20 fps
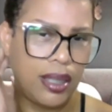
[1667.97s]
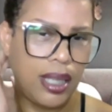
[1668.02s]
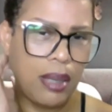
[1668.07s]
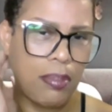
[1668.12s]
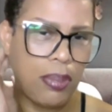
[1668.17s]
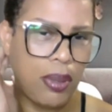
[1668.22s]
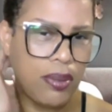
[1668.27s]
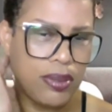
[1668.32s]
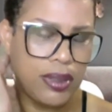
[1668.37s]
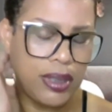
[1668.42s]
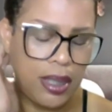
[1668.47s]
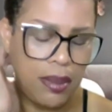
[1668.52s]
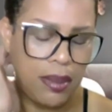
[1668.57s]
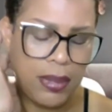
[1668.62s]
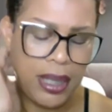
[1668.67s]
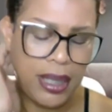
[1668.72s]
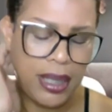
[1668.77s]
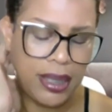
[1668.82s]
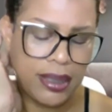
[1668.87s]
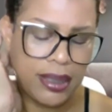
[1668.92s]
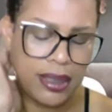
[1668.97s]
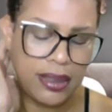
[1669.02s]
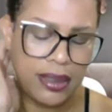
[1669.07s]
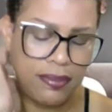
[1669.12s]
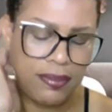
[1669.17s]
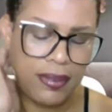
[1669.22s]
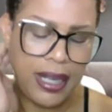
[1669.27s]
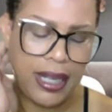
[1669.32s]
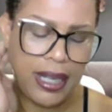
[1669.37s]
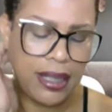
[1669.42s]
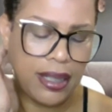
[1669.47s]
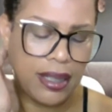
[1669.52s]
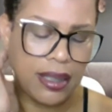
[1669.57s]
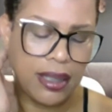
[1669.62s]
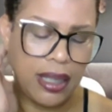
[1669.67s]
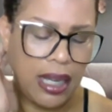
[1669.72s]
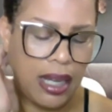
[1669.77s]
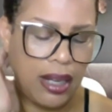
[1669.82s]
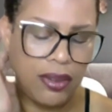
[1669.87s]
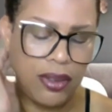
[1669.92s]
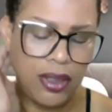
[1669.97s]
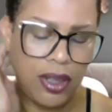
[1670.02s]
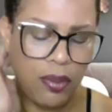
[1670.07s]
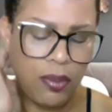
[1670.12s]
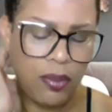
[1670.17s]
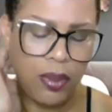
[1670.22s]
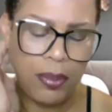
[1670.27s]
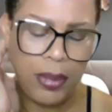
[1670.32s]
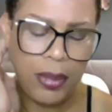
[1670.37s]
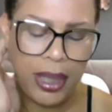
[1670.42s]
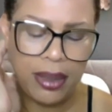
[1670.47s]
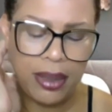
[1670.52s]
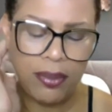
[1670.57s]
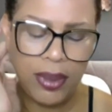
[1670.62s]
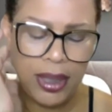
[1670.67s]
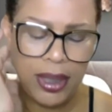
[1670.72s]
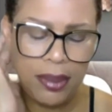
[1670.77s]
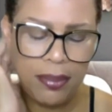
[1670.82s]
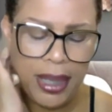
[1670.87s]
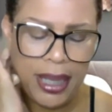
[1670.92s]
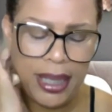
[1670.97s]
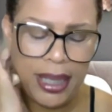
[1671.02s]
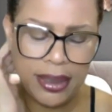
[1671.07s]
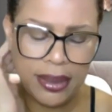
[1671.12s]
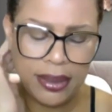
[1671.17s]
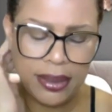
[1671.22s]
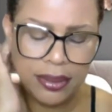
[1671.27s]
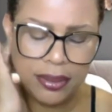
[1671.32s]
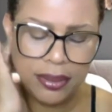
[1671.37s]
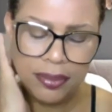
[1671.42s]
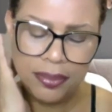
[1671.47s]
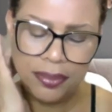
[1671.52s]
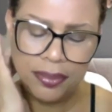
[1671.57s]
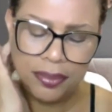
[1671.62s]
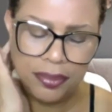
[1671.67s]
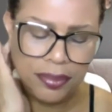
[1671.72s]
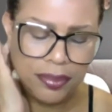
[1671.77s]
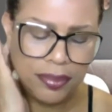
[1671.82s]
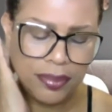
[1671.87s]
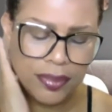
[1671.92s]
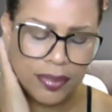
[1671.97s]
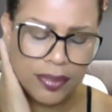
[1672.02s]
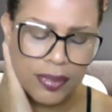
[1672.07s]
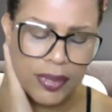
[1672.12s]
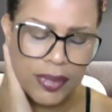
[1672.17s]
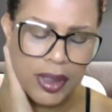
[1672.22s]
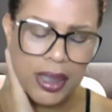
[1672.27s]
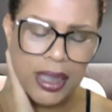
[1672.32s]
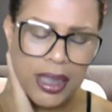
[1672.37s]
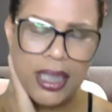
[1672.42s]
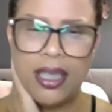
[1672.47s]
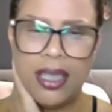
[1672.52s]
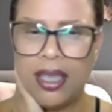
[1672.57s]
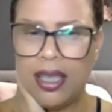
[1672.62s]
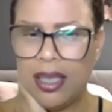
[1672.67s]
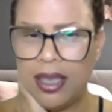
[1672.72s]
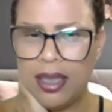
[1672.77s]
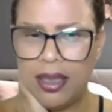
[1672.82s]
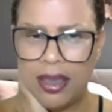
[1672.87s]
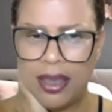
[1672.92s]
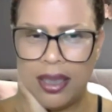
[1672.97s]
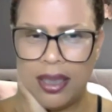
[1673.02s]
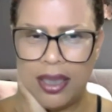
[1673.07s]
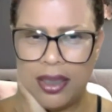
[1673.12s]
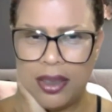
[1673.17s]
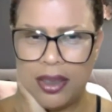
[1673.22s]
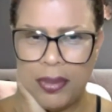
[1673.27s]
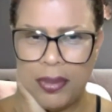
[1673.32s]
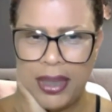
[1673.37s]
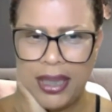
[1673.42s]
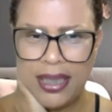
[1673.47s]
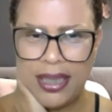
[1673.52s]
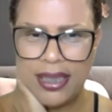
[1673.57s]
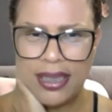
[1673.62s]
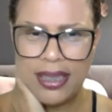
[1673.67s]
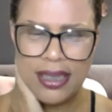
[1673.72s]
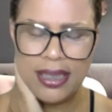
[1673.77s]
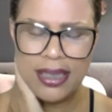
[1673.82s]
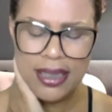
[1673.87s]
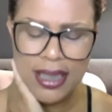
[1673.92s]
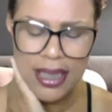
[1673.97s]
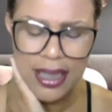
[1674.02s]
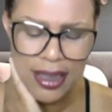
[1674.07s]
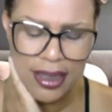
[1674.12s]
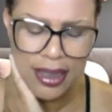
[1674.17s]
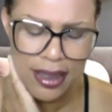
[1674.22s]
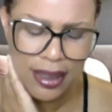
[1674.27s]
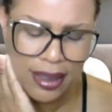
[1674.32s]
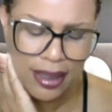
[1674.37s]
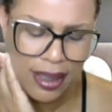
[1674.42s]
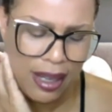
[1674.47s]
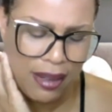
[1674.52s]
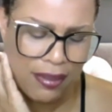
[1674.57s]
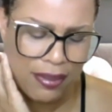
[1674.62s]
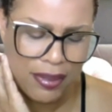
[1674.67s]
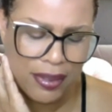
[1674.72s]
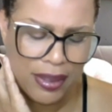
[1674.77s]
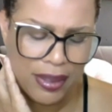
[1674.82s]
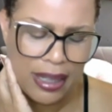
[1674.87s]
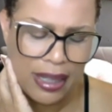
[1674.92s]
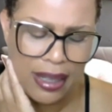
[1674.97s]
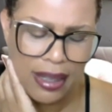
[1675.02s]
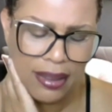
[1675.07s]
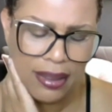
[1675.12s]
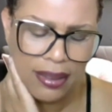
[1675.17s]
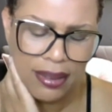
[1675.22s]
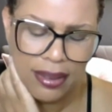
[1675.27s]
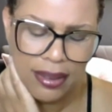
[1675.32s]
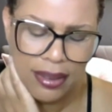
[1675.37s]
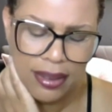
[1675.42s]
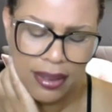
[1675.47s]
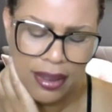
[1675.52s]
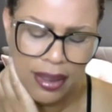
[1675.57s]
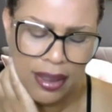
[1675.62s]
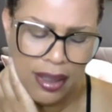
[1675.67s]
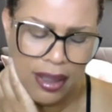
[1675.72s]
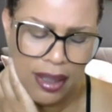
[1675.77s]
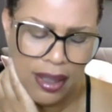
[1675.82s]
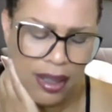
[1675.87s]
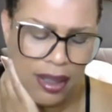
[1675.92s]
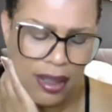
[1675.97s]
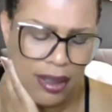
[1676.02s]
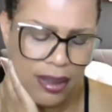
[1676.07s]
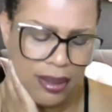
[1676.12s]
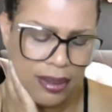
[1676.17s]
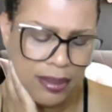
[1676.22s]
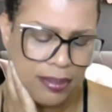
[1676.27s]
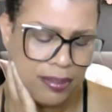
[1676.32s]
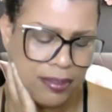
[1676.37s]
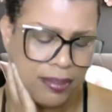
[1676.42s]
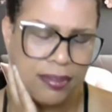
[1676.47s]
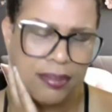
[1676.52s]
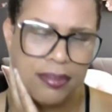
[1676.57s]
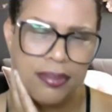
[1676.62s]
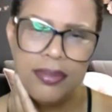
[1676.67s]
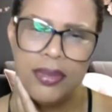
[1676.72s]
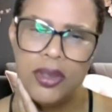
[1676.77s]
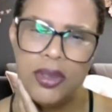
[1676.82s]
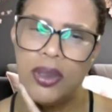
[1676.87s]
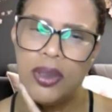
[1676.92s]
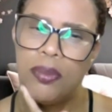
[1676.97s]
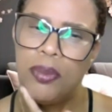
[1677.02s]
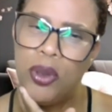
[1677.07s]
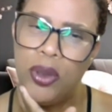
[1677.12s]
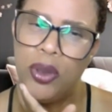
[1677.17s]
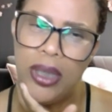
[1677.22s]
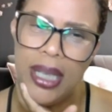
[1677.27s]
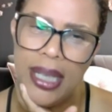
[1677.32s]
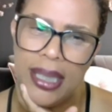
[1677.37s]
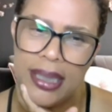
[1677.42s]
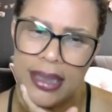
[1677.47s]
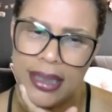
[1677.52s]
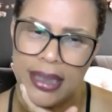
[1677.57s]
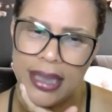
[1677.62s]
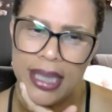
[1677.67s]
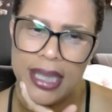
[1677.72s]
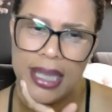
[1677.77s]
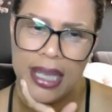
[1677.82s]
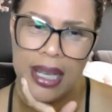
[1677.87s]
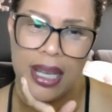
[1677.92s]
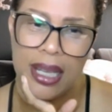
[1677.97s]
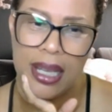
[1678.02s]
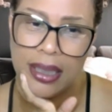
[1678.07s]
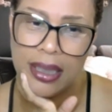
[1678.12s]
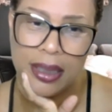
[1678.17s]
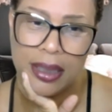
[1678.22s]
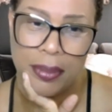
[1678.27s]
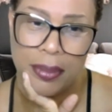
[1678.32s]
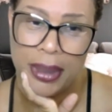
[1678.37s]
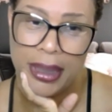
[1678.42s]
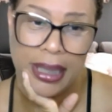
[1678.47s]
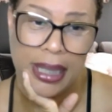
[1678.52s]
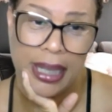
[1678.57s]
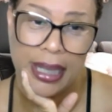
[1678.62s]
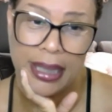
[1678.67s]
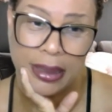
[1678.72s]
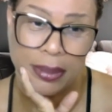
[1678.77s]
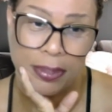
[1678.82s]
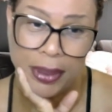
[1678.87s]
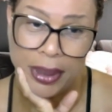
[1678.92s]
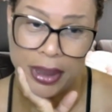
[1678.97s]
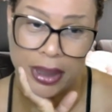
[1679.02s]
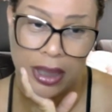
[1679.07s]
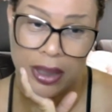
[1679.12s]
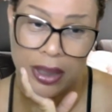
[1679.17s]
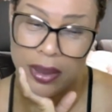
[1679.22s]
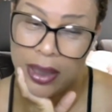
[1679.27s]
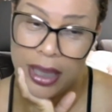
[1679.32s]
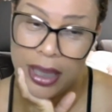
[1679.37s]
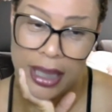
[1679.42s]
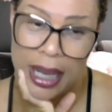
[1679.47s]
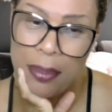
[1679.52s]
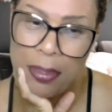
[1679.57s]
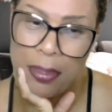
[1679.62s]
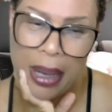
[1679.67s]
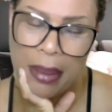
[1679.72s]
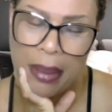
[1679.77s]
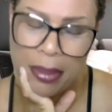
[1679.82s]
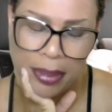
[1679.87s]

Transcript: They both said Megan is fake. I don't know what did Megan do to get under Mackenzie's skin? I forgot. Mulan said all of them been gossiping though, and they